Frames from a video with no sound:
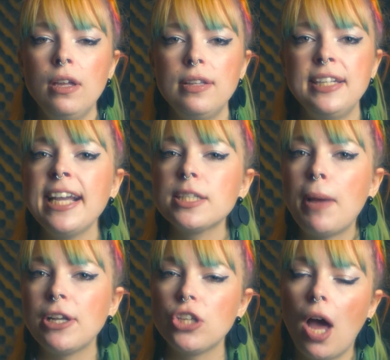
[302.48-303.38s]
The next
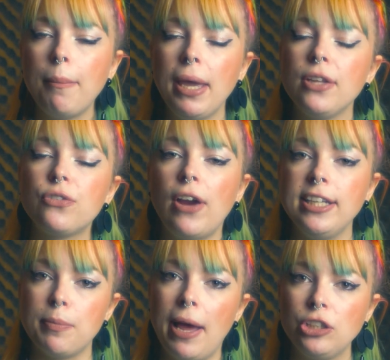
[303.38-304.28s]
match type is
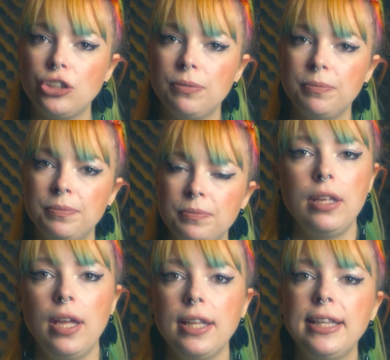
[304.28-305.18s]
phrase match.
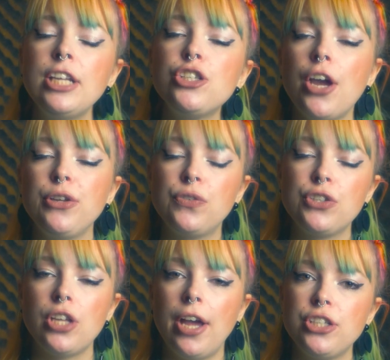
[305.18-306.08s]
This shows for
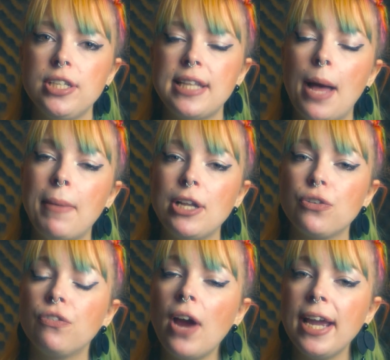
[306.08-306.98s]
searches that match
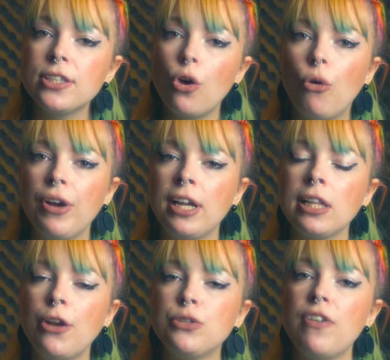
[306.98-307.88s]
a phrase or in
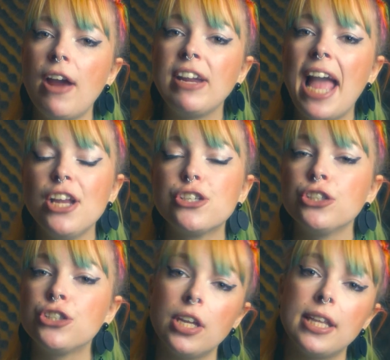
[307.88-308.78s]
close
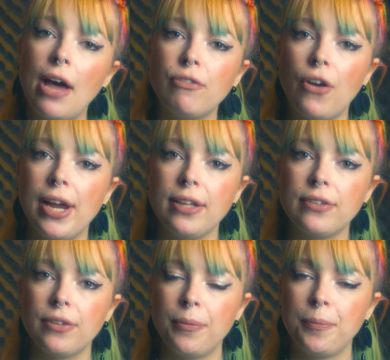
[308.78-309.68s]
variation to that
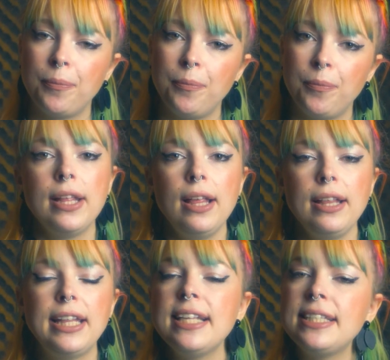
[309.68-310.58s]
phrase.
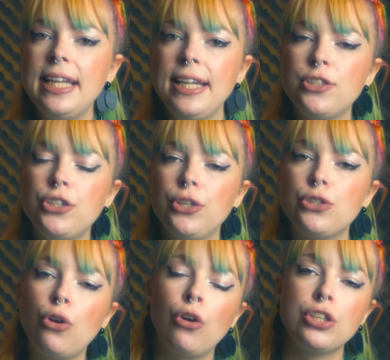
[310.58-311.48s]
This leads to
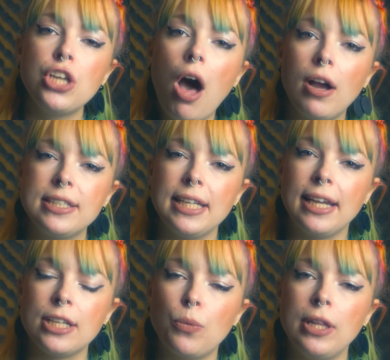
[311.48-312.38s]
stronger
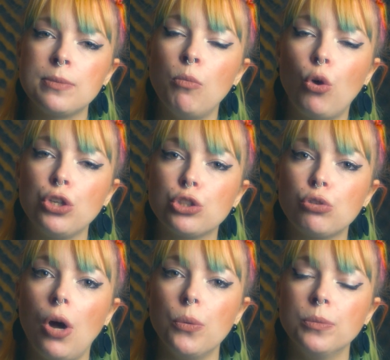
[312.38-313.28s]
targeting as well as more
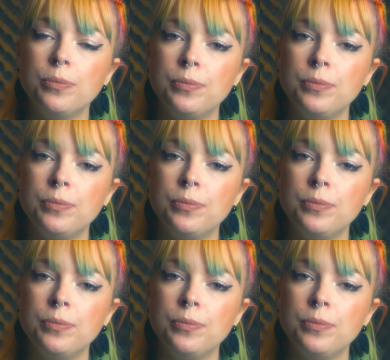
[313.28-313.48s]
control.